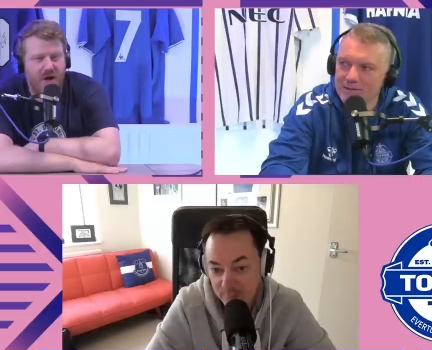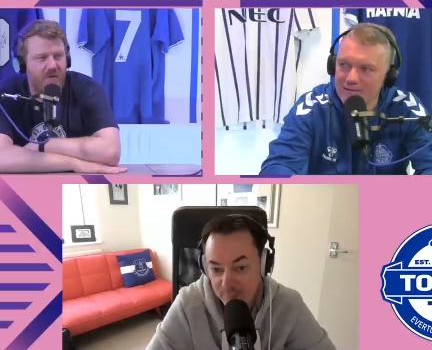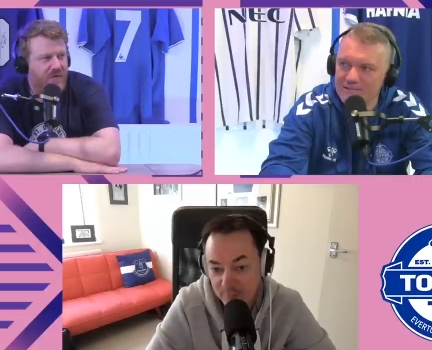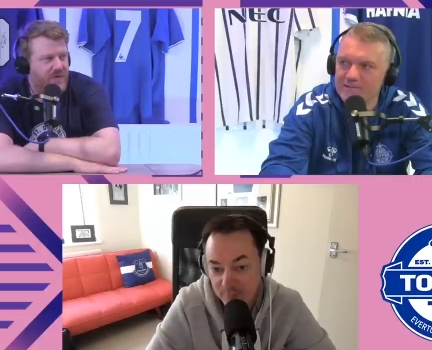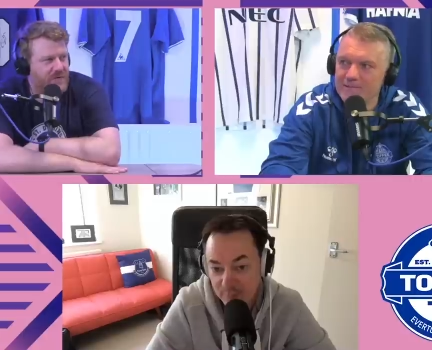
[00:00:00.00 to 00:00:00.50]
Speaker 1: off,
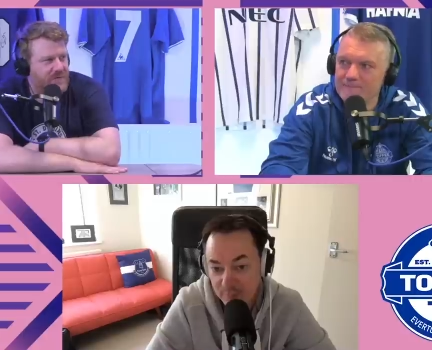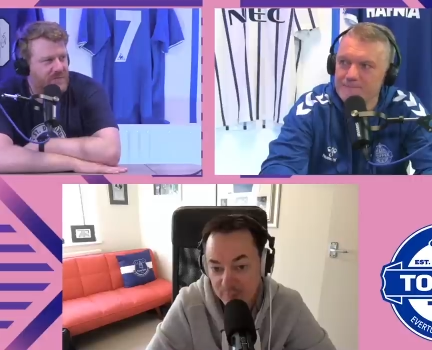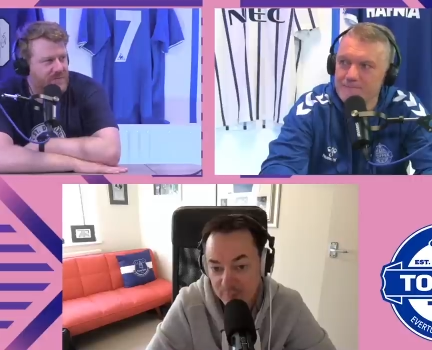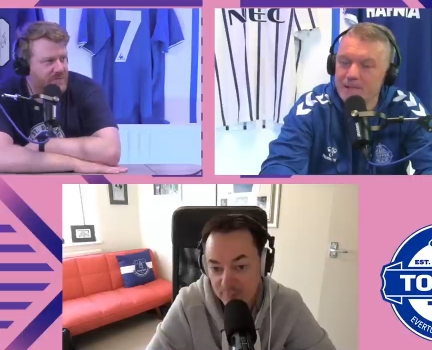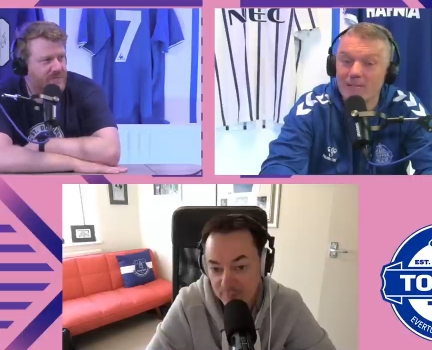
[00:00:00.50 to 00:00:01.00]
isn't it?
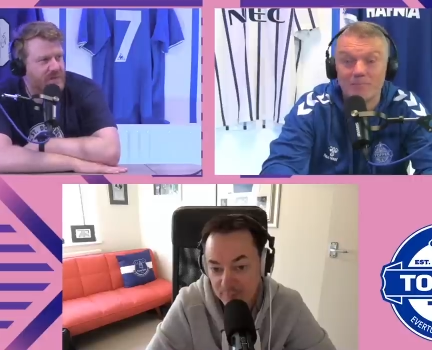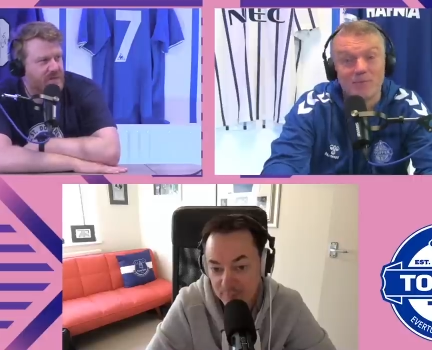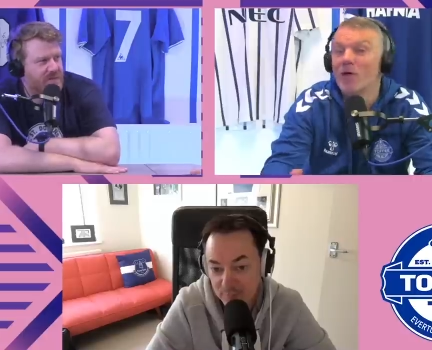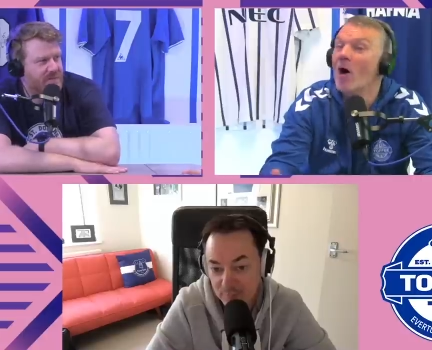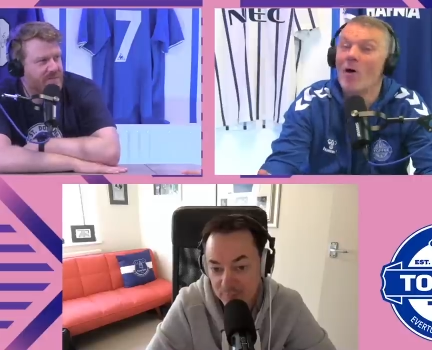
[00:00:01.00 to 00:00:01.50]
Mm.
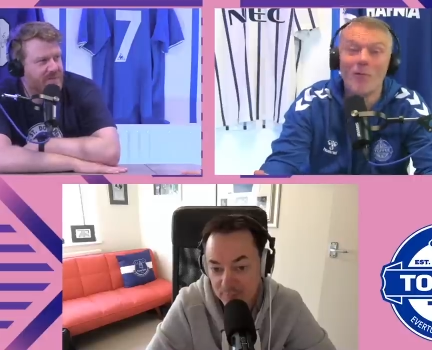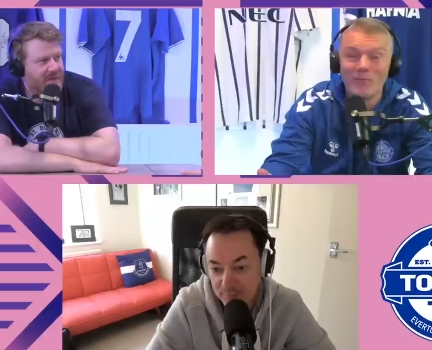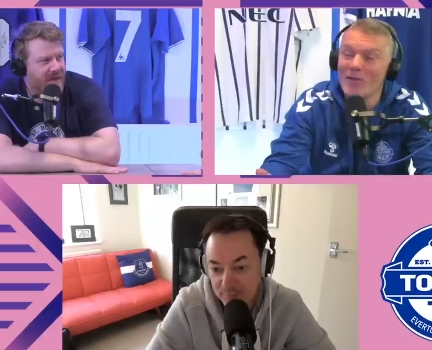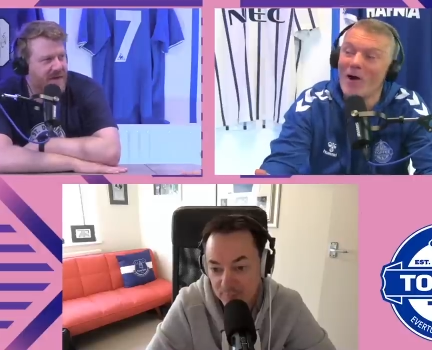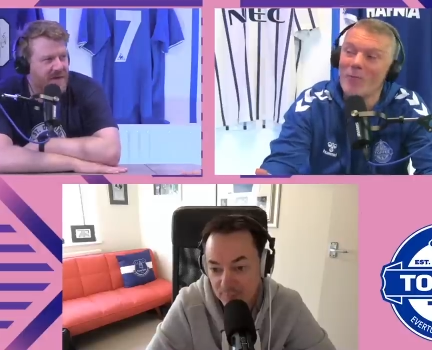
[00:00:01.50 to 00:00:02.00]
No,
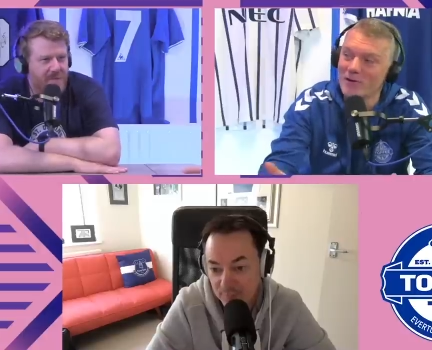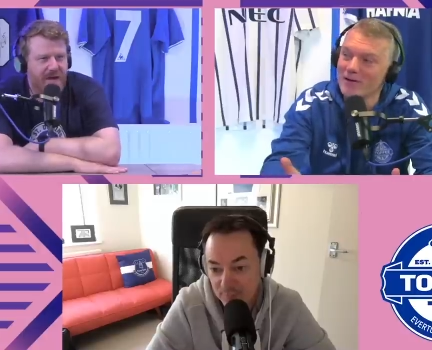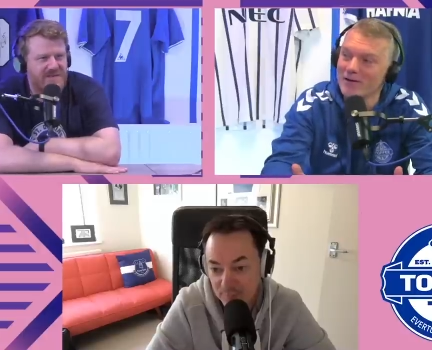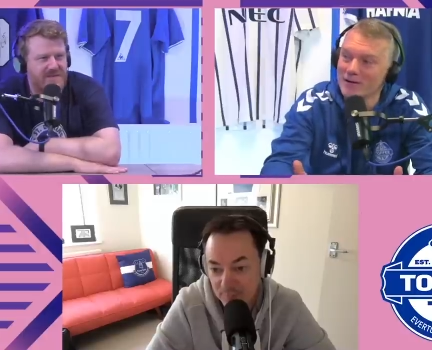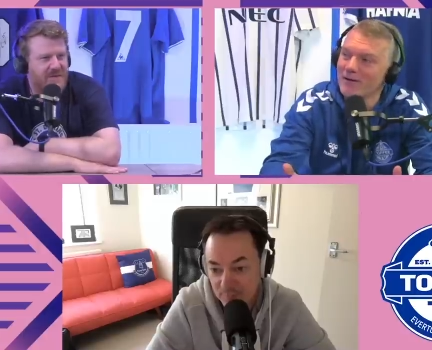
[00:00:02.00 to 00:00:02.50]
no. At an
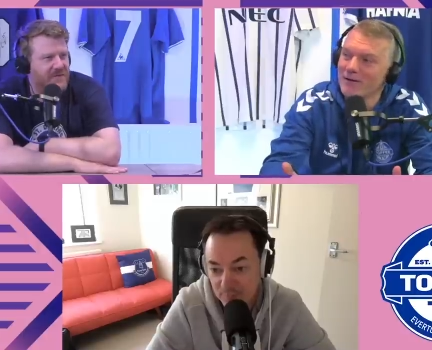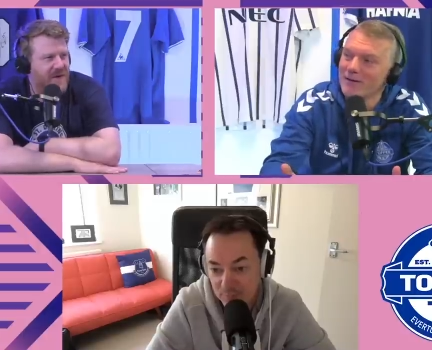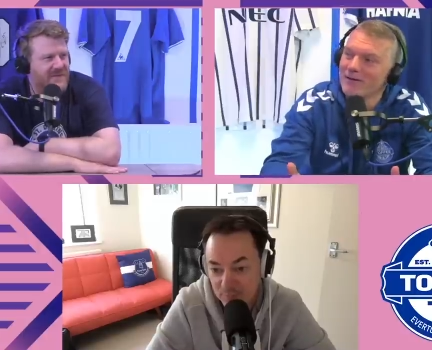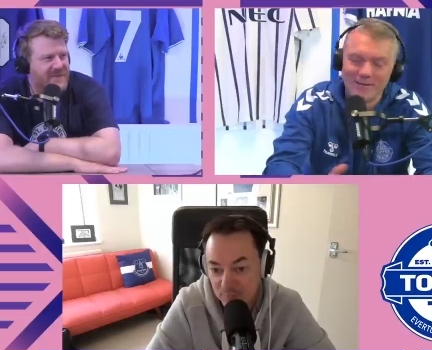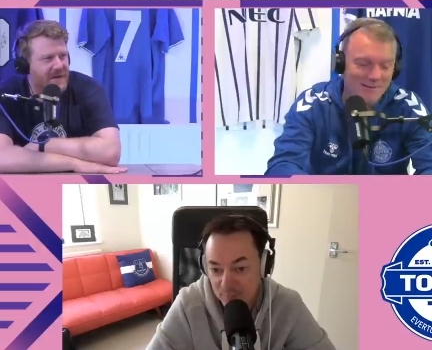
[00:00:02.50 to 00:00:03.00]
imaginary
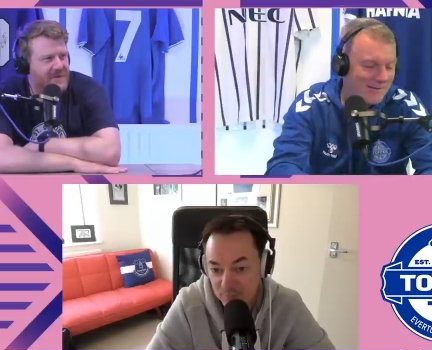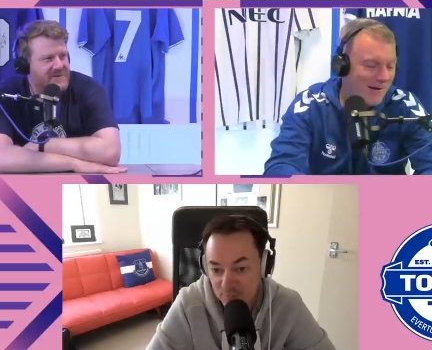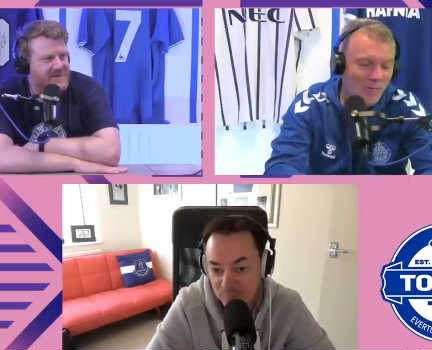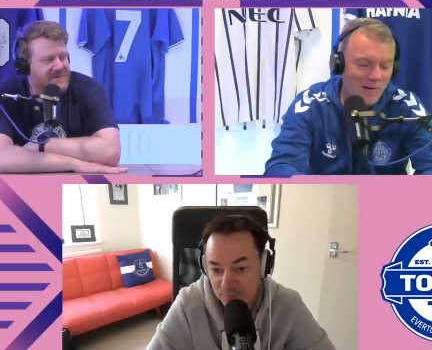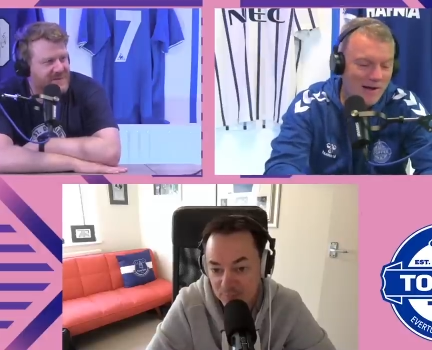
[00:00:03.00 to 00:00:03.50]
friend's
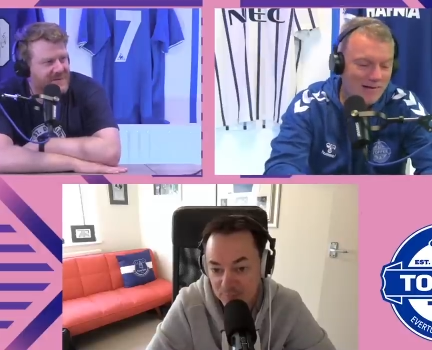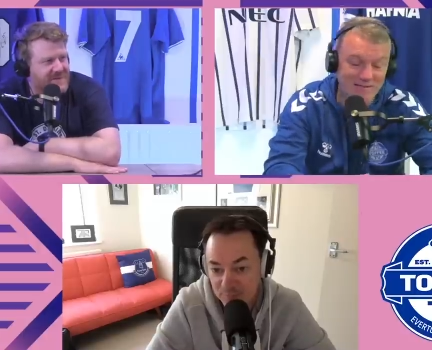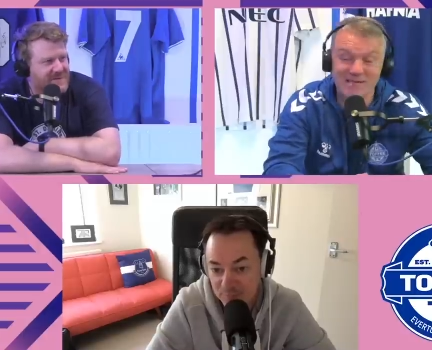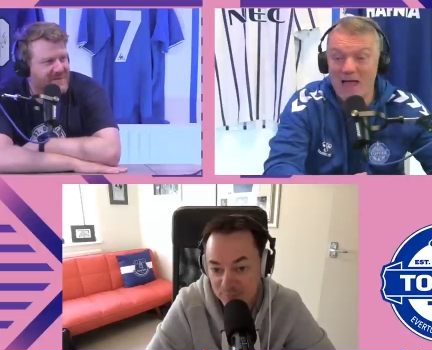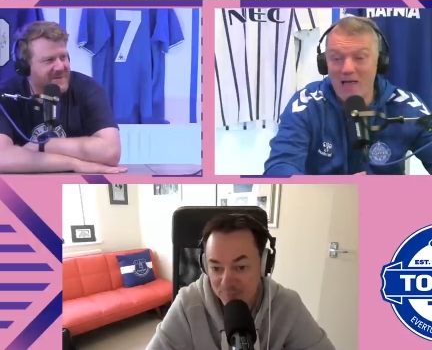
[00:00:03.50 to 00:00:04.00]
house. No,
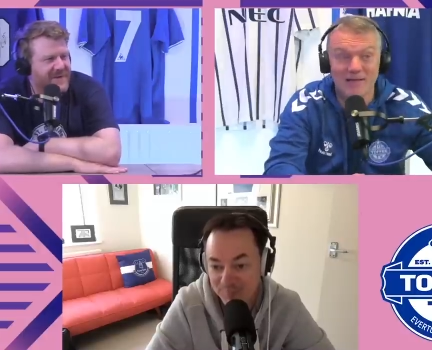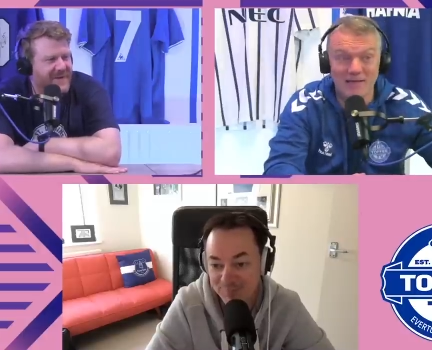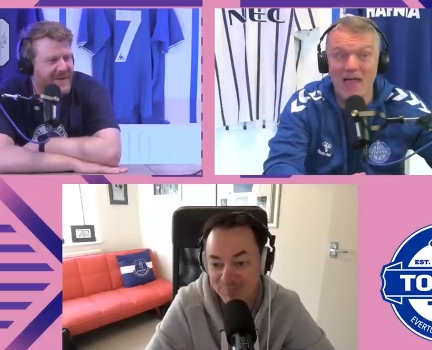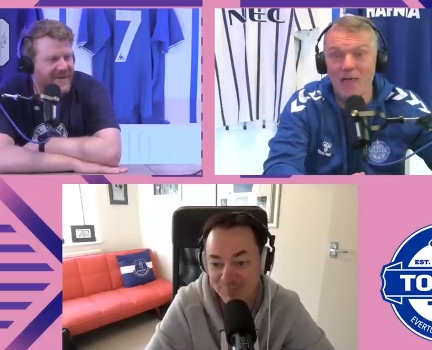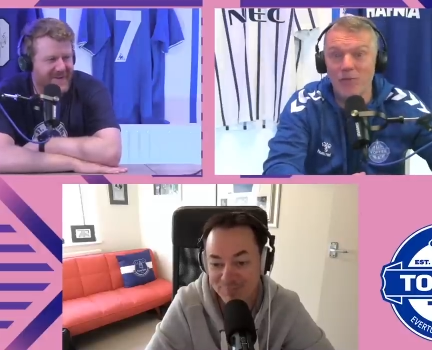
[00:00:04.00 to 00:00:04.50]
it's
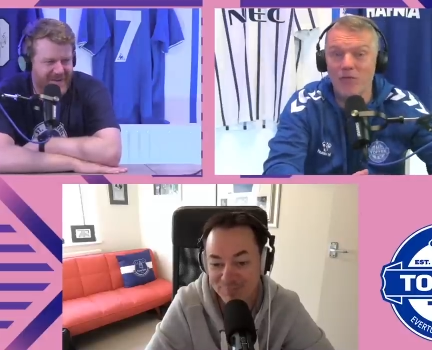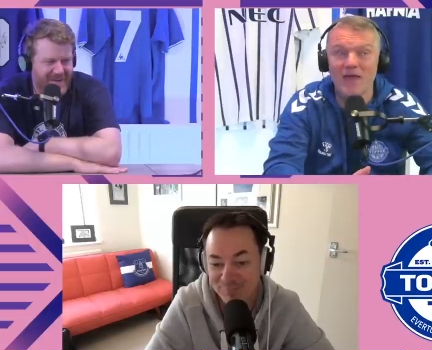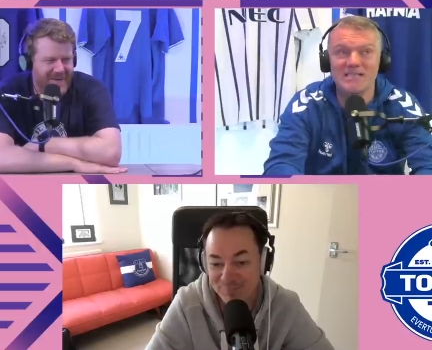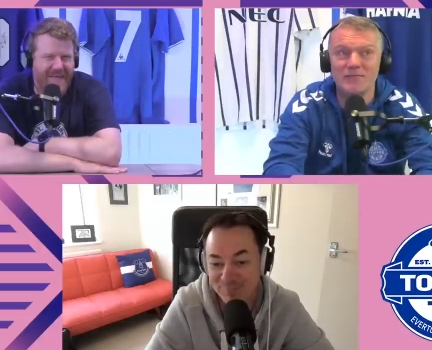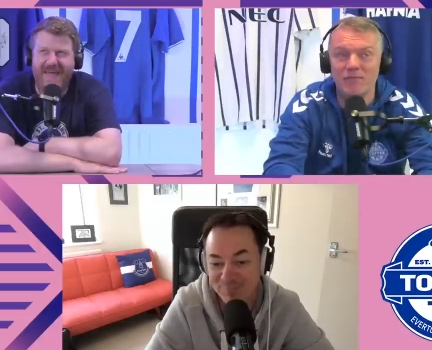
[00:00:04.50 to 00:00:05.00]
L
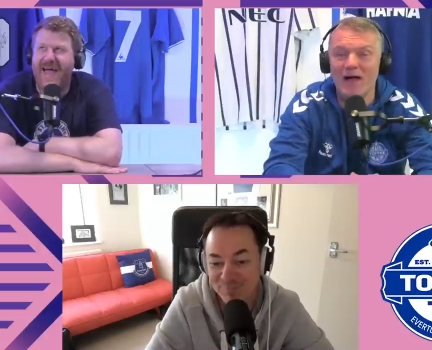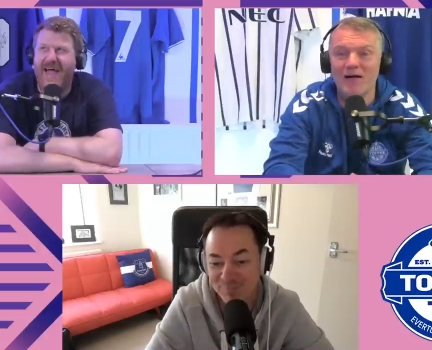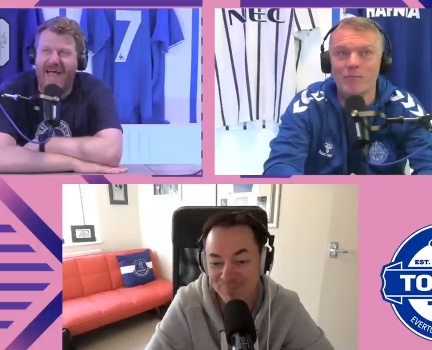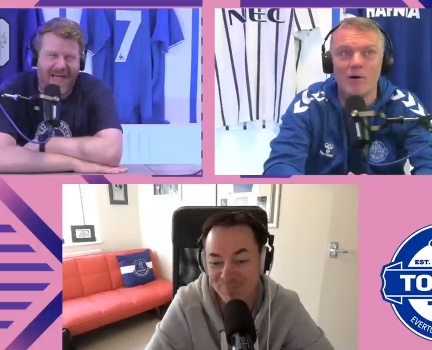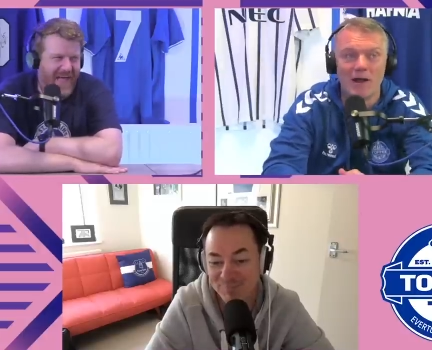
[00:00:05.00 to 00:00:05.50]
thirty five
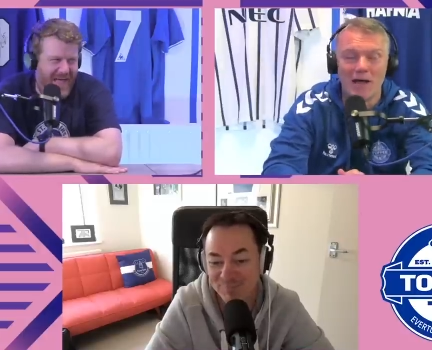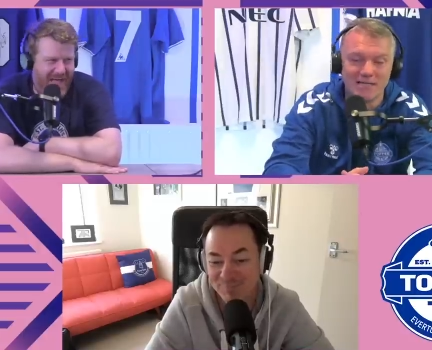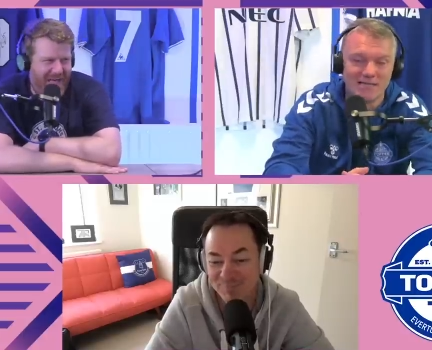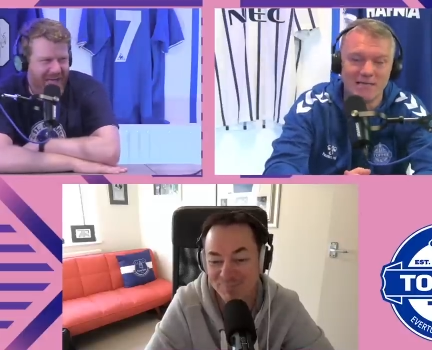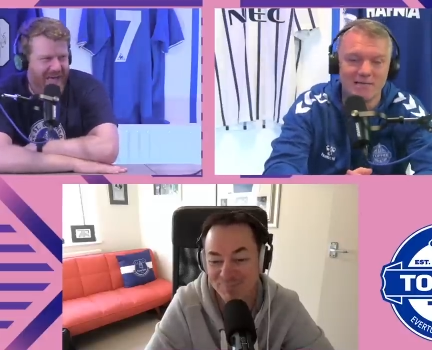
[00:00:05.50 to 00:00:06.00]
one
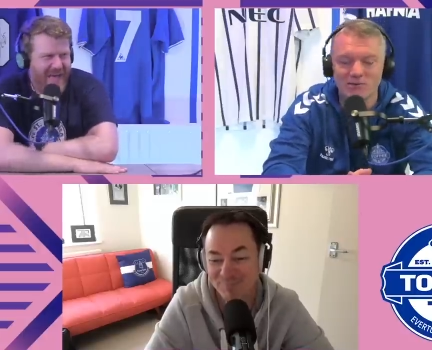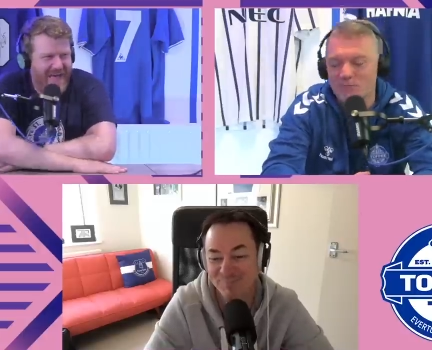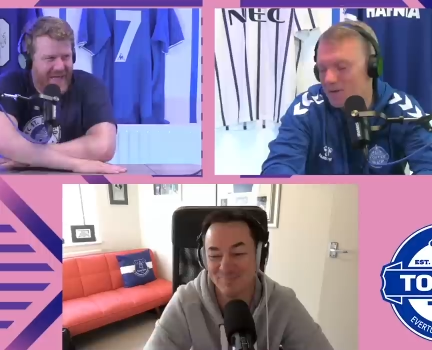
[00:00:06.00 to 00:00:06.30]
RT or something.